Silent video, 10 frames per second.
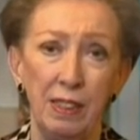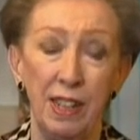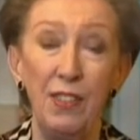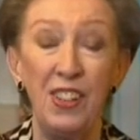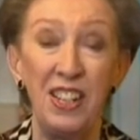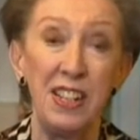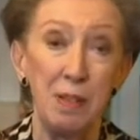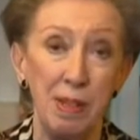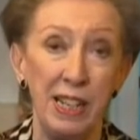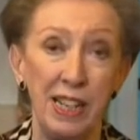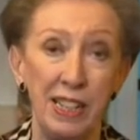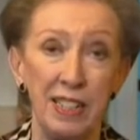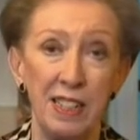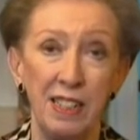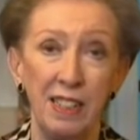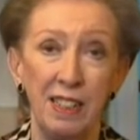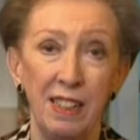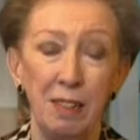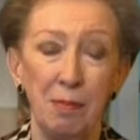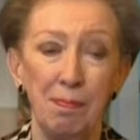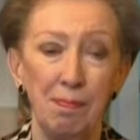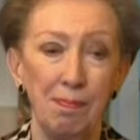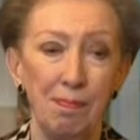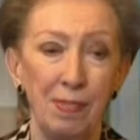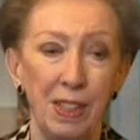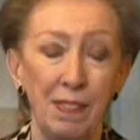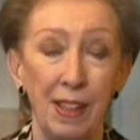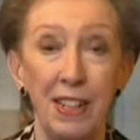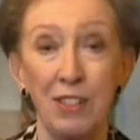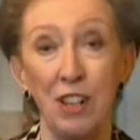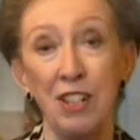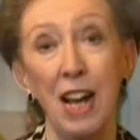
And if he did mean it, then he's going